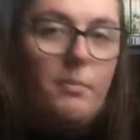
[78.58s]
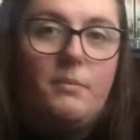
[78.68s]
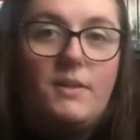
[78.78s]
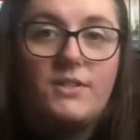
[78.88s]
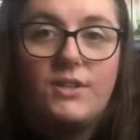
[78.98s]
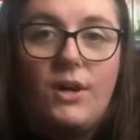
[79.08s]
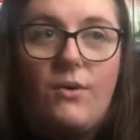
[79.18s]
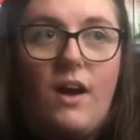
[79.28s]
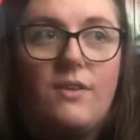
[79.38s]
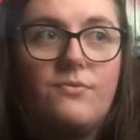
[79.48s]
couple of months
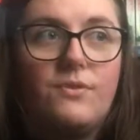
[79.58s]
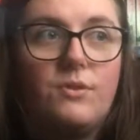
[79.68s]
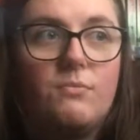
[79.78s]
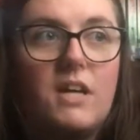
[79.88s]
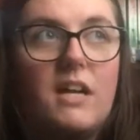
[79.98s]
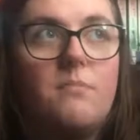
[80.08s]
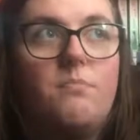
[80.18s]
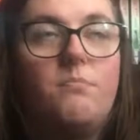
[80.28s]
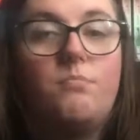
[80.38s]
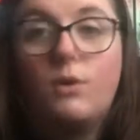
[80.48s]
ago I filmed a
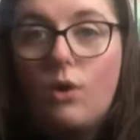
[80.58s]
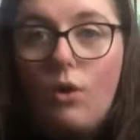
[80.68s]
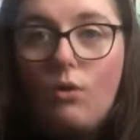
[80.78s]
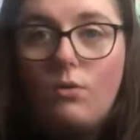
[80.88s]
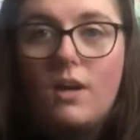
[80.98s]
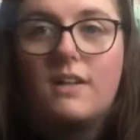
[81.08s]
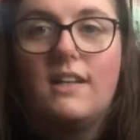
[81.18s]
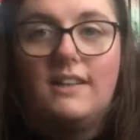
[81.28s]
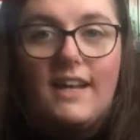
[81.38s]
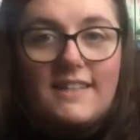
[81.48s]
book haul, a
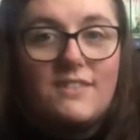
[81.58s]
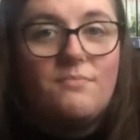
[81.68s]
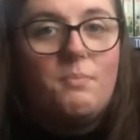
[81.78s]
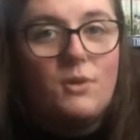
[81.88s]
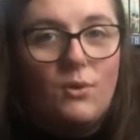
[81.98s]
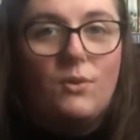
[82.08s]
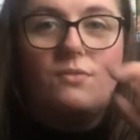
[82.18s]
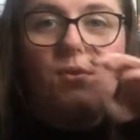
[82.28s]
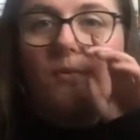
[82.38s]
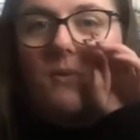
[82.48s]
collective book haul
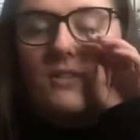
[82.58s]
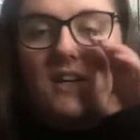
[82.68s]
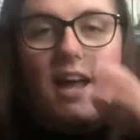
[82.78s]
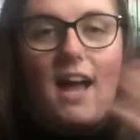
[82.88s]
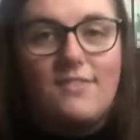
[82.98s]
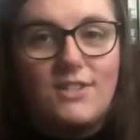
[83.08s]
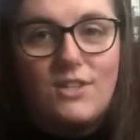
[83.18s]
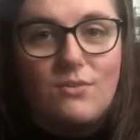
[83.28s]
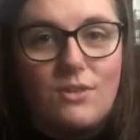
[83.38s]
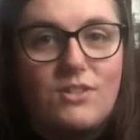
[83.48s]
of all the books I haven't
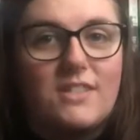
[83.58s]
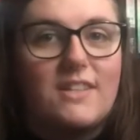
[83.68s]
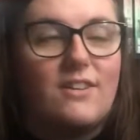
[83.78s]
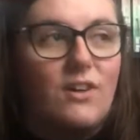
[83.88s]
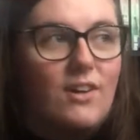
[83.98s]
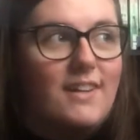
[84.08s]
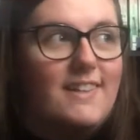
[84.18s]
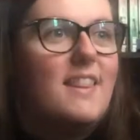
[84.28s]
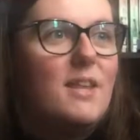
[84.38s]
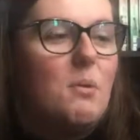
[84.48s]
shown you since I got
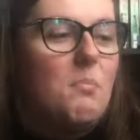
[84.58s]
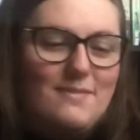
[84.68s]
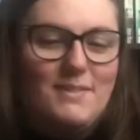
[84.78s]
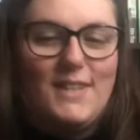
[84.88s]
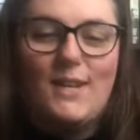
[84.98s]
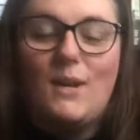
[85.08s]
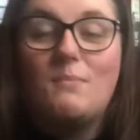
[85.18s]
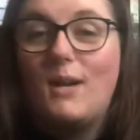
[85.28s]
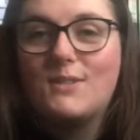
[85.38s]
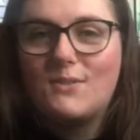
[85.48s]
them, but that number
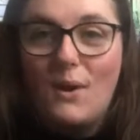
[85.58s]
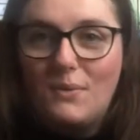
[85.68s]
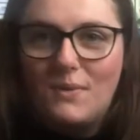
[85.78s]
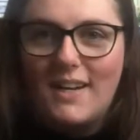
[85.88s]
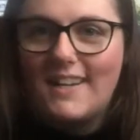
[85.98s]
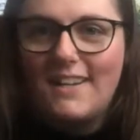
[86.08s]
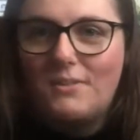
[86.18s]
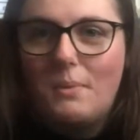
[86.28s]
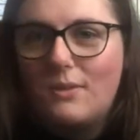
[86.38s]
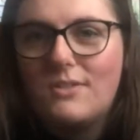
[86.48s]
has grown and I
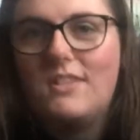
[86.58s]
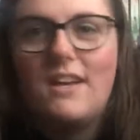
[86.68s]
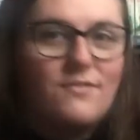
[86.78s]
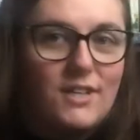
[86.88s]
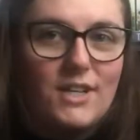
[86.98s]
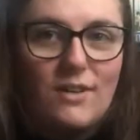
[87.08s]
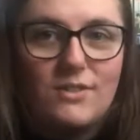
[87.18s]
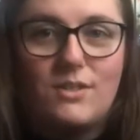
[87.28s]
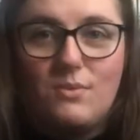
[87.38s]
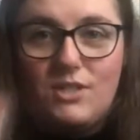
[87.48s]
never posted that video,
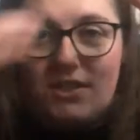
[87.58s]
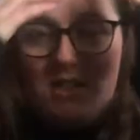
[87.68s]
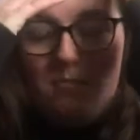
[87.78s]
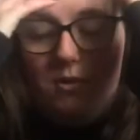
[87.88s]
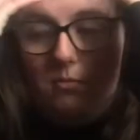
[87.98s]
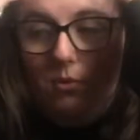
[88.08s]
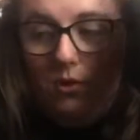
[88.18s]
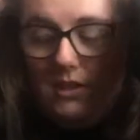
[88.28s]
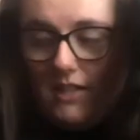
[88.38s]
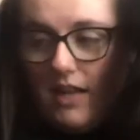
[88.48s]
so we're just gonna put them
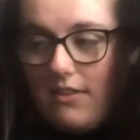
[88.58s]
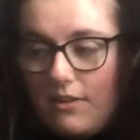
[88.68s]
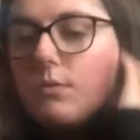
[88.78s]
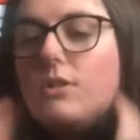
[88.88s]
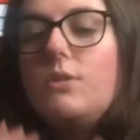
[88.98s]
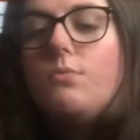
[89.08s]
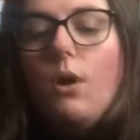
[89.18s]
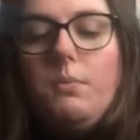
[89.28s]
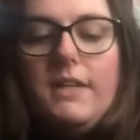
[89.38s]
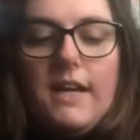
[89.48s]
all in together. We should
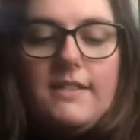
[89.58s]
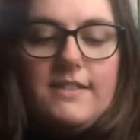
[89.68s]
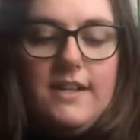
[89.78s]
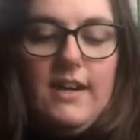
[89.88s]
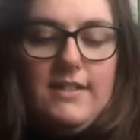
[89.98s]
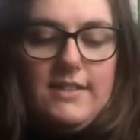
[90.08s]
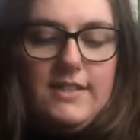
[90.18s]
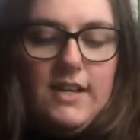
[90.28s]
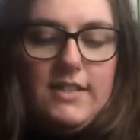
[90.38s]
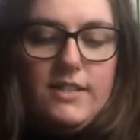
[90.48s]
probably get
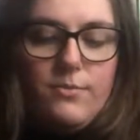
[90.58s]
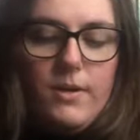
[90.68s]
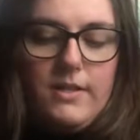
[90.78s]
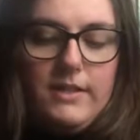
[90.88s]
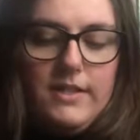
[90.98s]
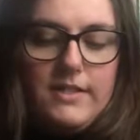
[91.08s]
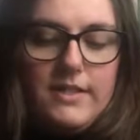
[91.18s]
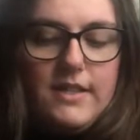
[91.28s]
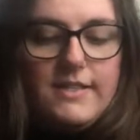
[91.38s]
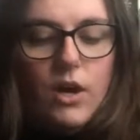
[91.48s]
started. I did write a
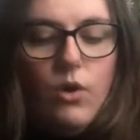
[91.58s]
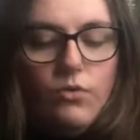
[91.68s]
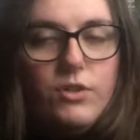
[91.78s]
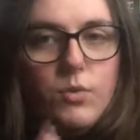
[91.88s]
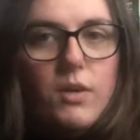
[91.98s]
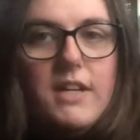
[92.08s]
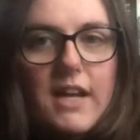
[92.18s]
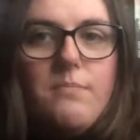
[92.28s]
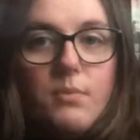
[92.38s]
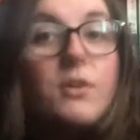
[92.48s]
list. There's over
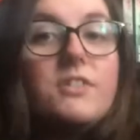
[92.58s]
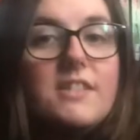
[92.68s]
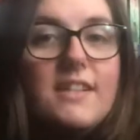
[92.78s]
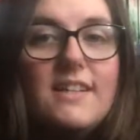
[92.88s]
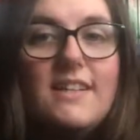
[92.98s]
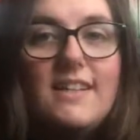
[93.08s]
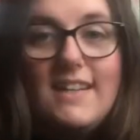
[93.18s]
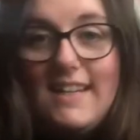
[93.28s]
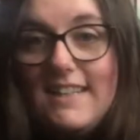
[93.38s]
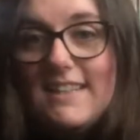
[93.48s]
28 books
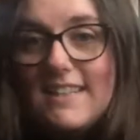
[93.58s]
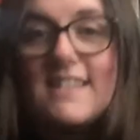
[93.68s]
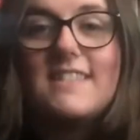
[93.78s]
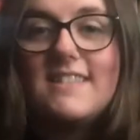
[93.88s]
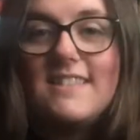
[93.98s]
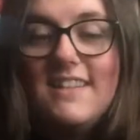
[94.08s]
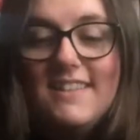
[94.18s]
in this